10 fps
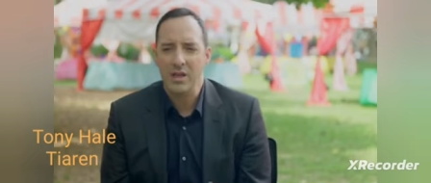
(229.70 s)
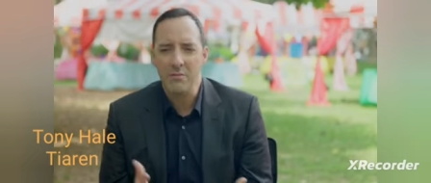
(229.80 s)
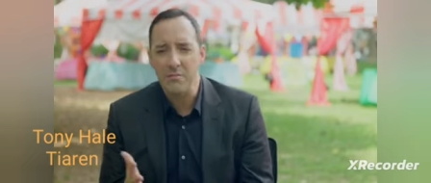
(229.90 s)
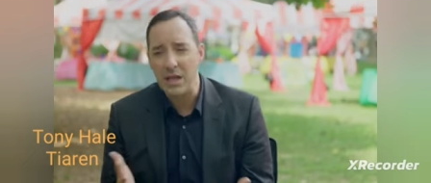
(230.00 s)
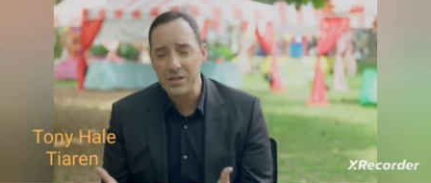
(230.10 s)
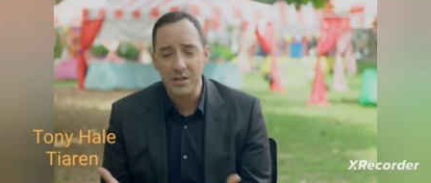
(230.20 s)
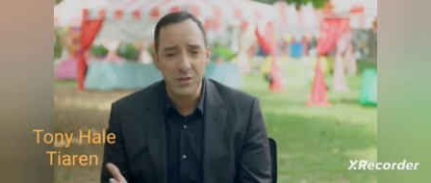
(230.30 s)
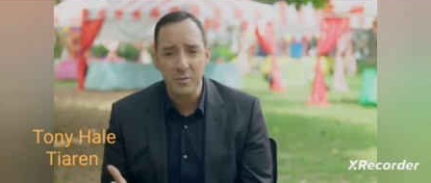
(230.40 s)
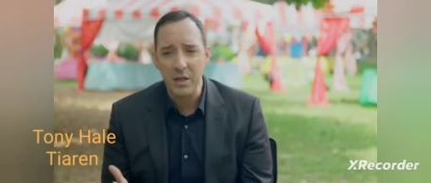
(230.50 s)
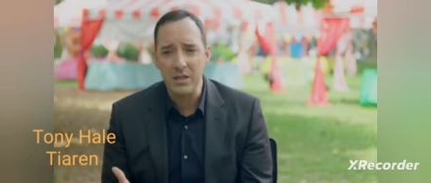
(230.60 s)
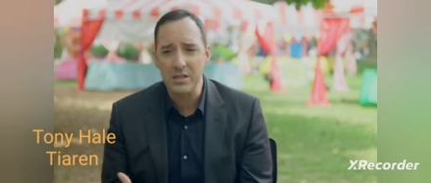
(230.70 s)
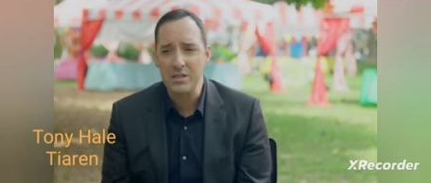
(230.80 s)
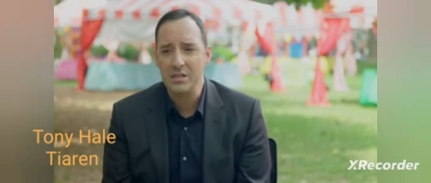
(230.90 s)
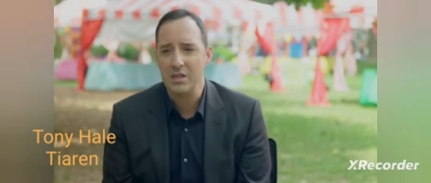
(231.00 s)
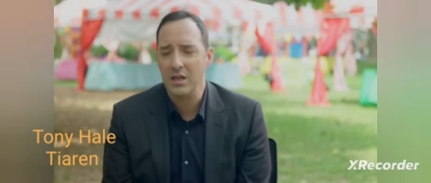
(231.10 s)
a message
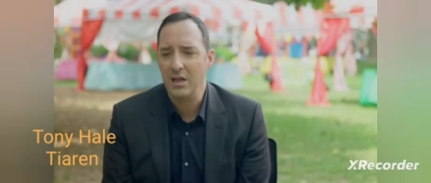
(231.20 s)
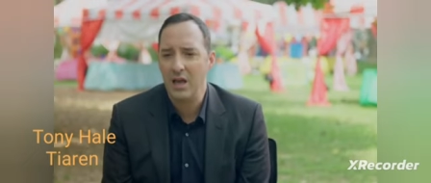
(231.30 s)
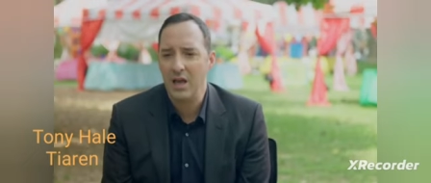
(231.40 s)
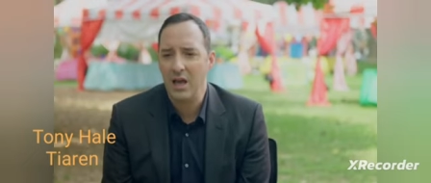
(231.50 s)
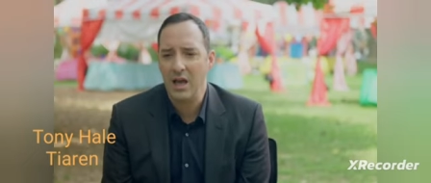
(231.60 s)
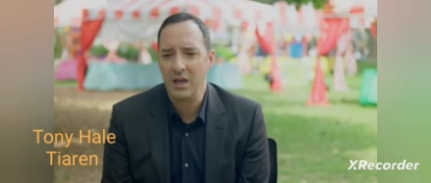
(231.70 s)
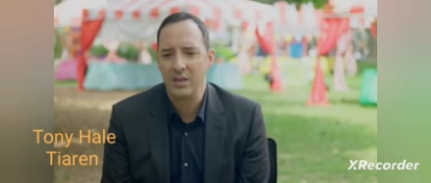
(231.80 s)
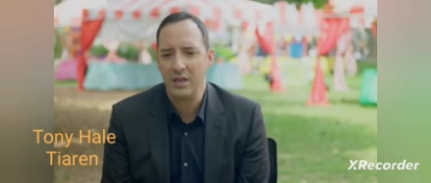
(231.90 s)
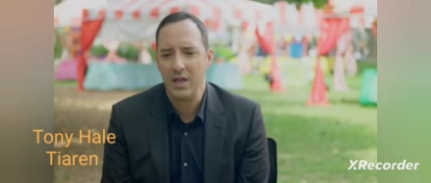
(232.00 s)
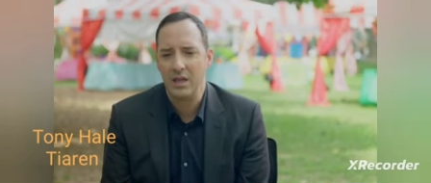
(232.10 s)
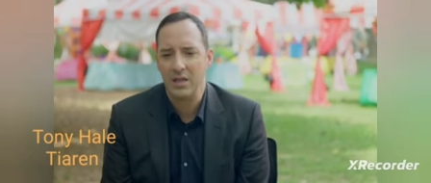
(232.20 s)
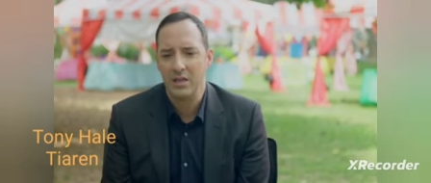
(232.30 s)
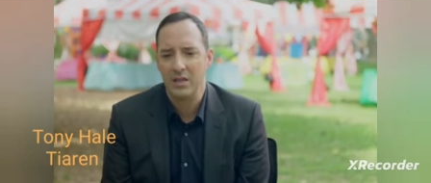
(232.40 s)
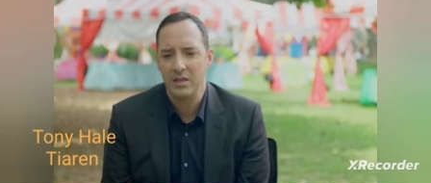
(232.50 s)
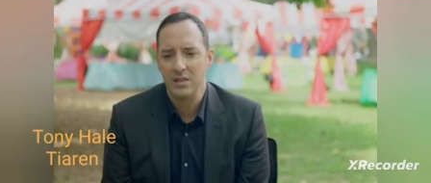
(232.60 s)
piece, I think,